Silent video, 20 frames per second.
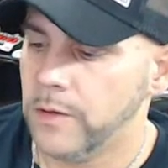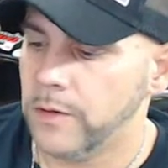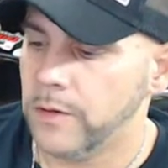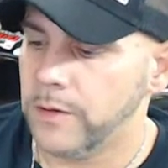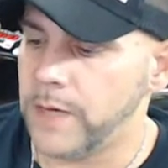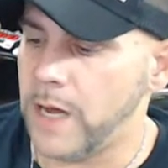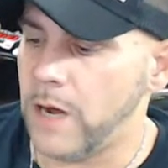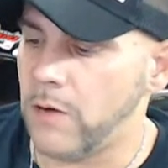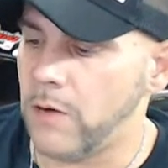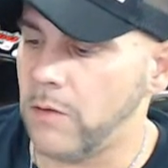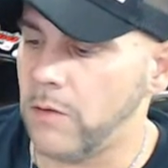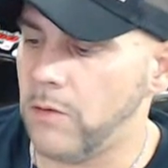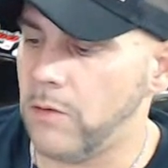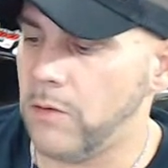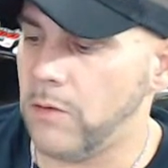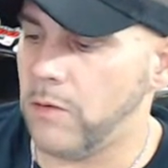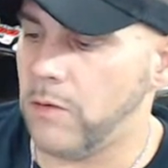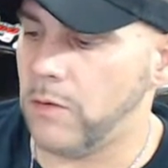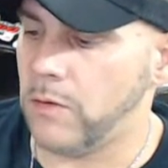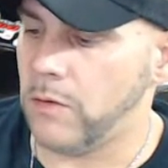Now,
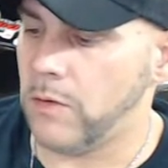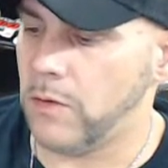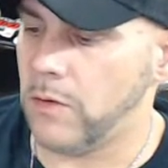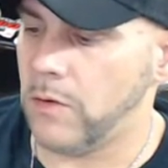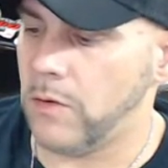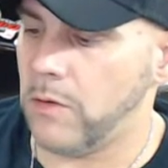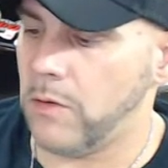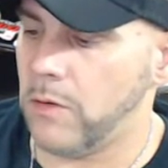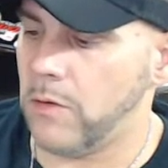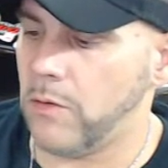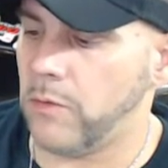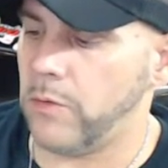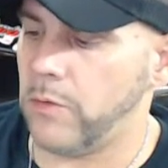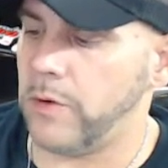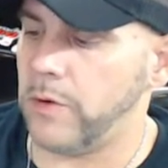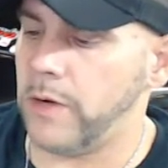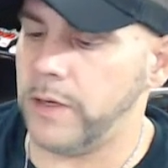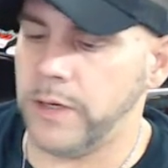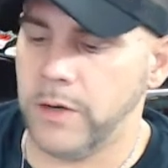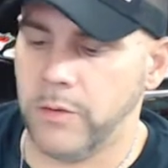
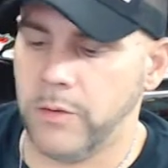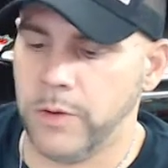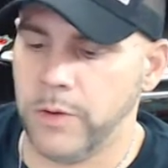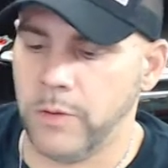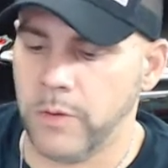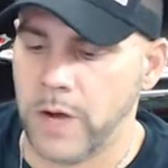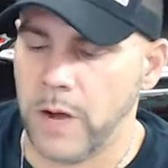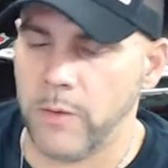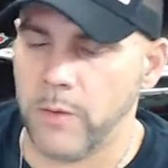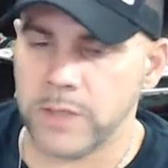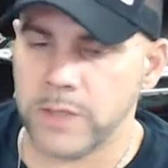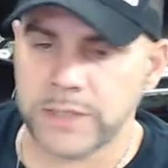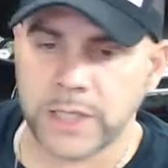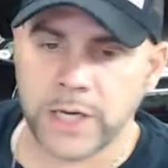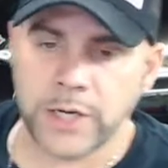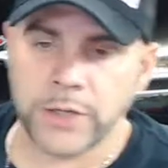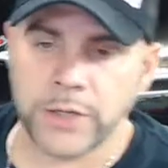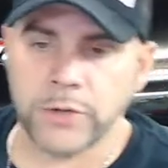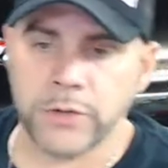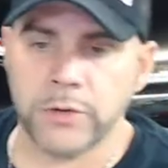you know, I wasn't
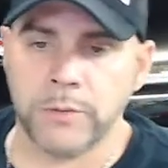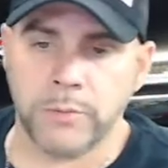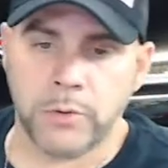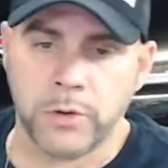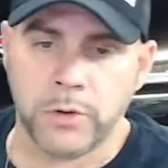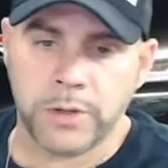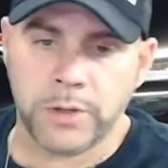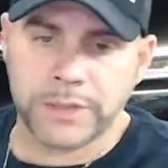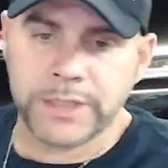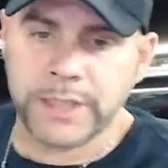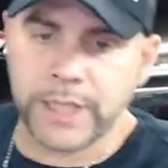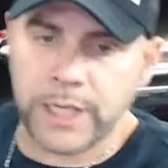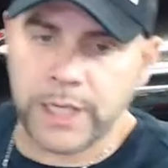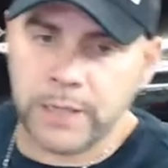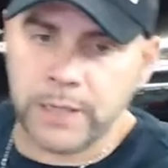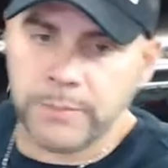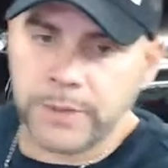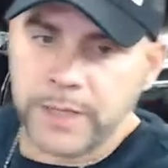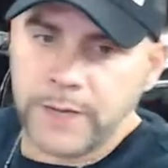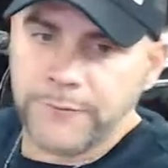going to do the board
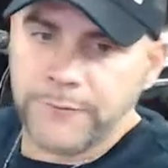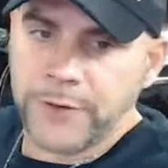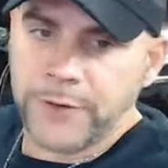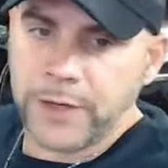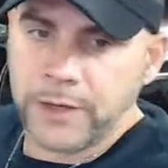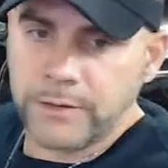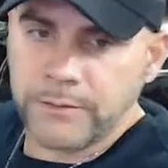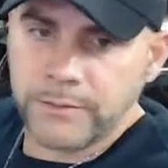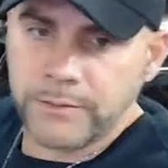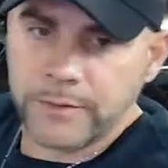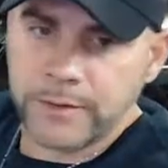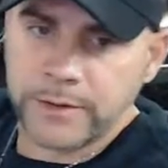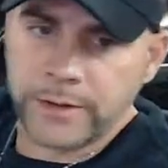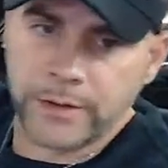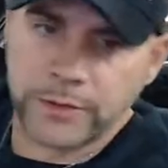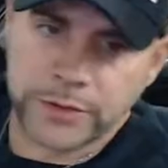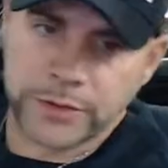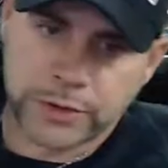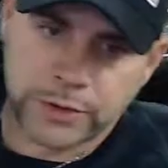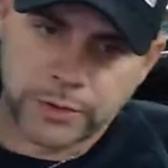today, but I figured, you
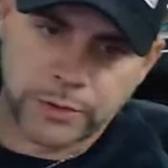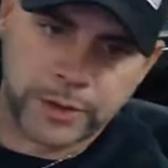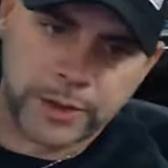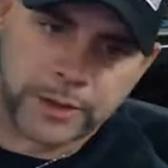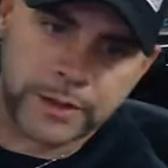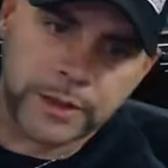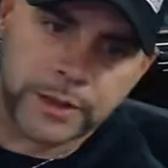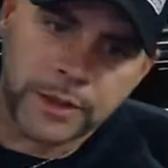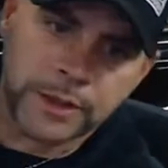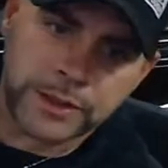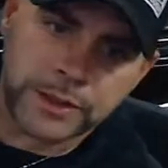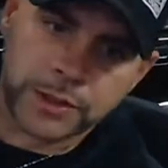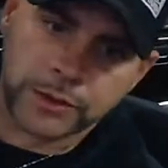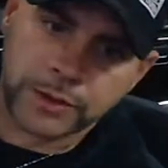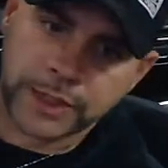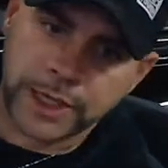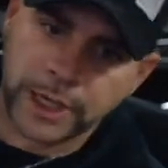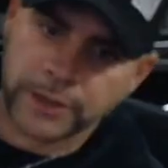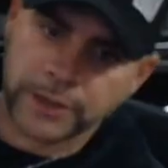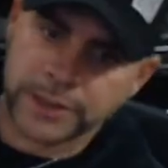know, screw it.
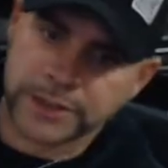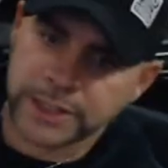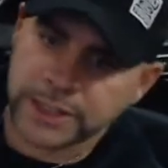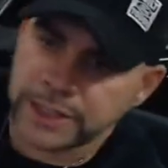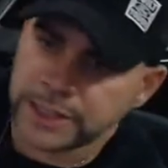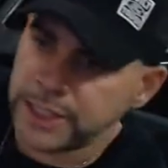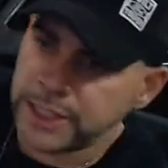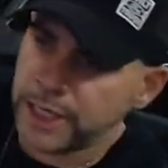So gears and